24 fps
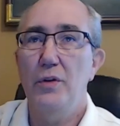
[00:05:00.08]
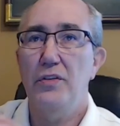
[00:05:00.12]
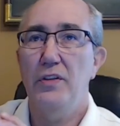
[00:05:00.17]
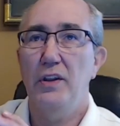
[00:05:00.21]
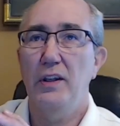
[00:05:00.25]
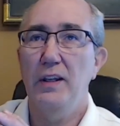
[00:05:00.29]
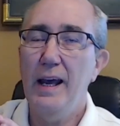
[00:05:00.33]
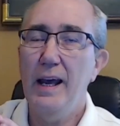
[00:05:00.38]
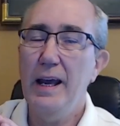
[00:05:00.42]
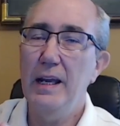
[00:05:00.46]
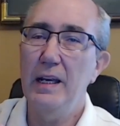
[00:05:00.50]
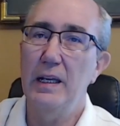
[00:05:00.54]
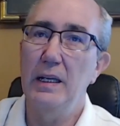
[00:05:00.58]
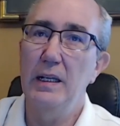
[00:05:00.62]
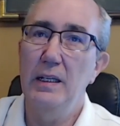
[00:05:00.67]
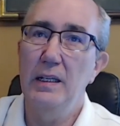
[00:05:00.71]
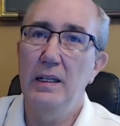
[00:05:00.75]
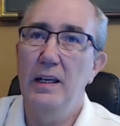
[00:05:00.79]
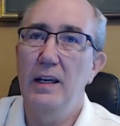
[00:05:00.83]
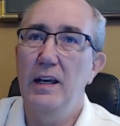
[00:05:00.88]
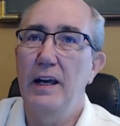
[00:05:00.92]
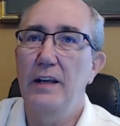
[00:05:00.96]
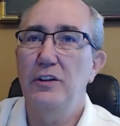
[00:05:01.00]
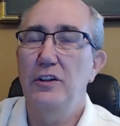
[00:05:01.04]
lighting,
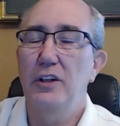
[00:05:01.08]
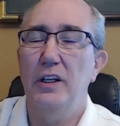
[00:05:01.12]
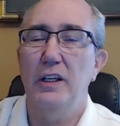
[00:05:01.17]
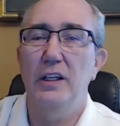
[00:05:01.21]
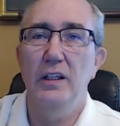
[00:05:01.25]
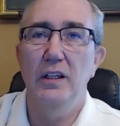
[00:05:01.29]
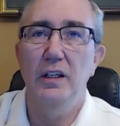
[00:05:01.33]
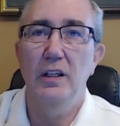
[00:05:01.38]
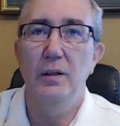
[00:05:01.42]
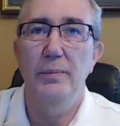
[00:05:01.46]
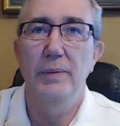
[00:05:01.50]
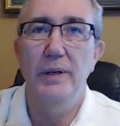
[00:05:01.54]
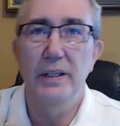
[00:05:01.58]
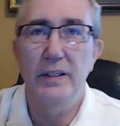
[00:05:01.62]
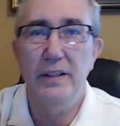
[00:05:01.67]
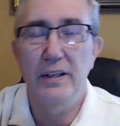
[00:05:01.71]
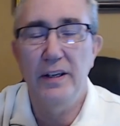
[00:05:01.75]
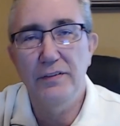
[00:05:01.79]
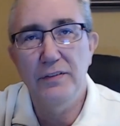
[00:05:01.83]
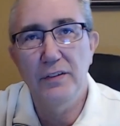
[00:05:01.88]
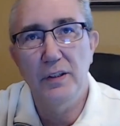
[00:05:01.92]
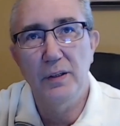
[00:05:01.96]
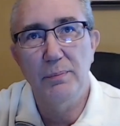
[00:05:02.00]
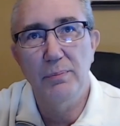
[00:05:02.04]
I took a little bit
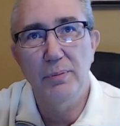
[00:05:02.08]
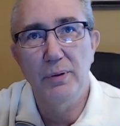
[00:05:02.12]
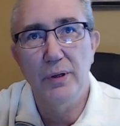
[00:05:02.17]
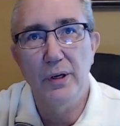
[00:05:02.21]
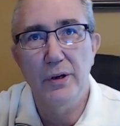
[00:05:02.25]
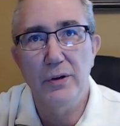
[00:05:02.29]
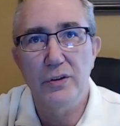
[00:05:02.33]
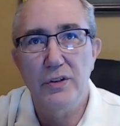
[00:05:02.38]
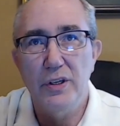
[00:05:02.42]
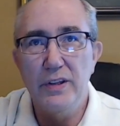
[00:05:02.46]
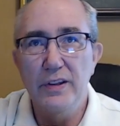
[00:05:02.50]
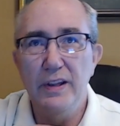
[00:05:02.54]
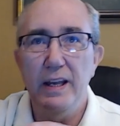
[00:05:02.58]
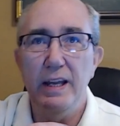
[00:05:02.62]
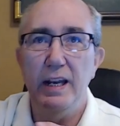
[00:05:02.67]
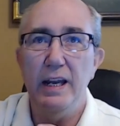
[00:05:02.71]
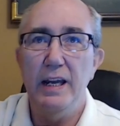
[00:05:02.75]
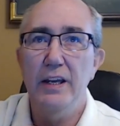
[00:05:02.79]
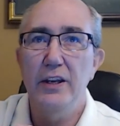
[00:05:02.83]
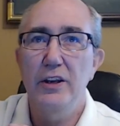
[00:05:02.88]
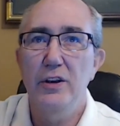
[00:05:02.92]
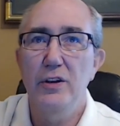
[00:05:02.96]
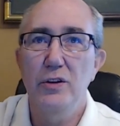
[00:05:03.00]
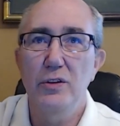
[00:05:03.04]
different approach in that I
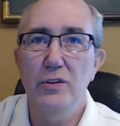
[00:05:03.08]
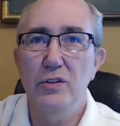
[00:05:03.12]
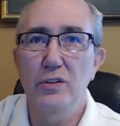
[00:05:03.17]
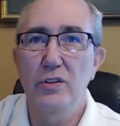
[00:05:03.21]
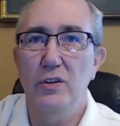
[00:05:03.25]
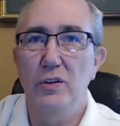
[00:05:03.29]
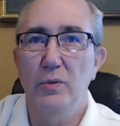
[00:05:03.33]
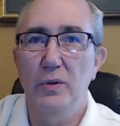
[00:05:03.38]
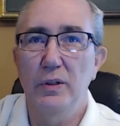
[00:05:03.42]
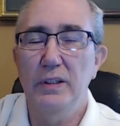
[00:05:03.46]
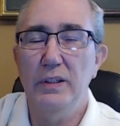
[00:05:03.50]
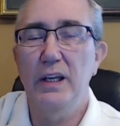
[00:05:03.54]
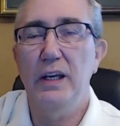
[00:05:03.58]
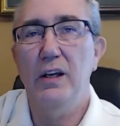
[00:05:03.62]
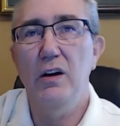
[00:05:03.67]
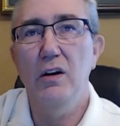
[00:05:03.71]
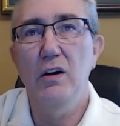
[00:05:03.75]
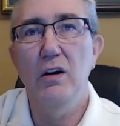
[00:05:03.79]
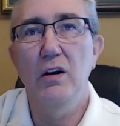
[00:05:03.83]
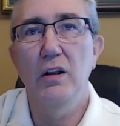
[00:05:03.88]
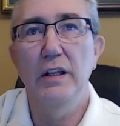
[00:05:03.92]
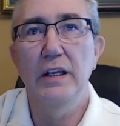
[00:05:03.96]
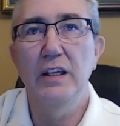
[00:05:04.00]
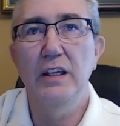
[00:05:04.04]
used what they
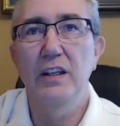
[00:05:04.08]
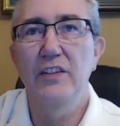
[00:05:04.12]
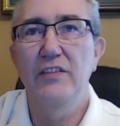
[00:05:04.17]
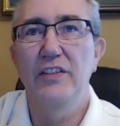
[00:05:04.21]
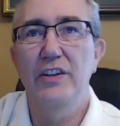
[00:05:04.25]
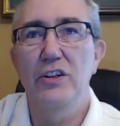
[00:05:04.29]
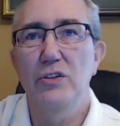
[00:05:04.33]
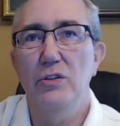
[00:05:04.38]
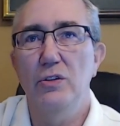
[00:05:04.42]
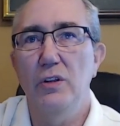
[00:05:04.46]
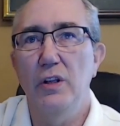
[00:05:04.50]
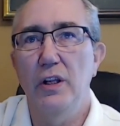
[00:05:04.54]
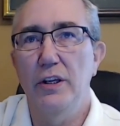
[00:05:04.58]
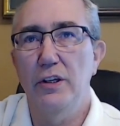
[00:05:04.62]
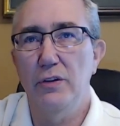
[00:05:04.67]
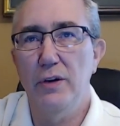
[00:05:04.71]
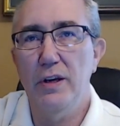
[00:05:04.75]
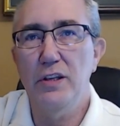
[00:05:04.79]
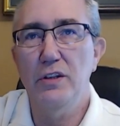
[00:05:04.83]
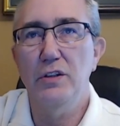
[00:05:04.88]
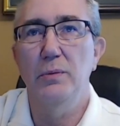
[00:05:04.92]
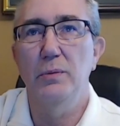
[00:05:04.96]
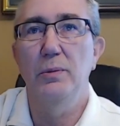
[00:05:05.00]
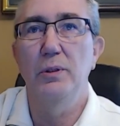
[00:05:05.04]
call individual
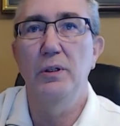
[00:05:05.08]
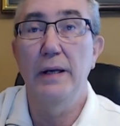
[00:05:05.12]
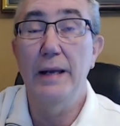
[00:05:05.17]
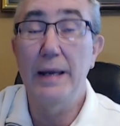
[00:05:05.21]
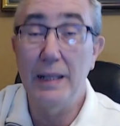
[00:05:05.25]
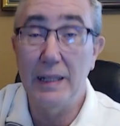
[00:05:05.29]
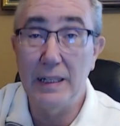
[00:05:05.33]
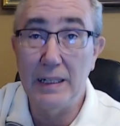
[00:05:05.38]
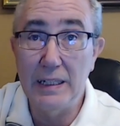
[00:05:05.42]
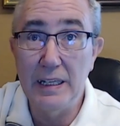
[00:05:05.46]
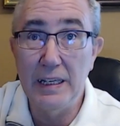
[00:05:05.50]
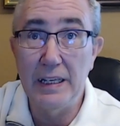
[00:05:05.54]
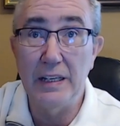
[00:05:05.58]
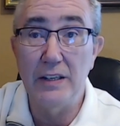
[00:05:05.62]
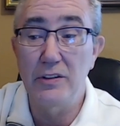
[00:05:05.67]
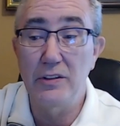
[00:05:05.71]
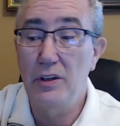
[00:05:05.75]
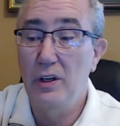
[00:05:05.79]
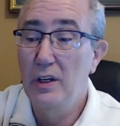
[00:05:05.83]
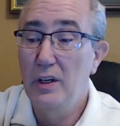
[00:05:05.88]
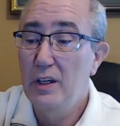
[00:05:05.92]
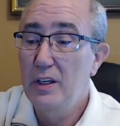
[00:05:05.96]
addressable LEDs.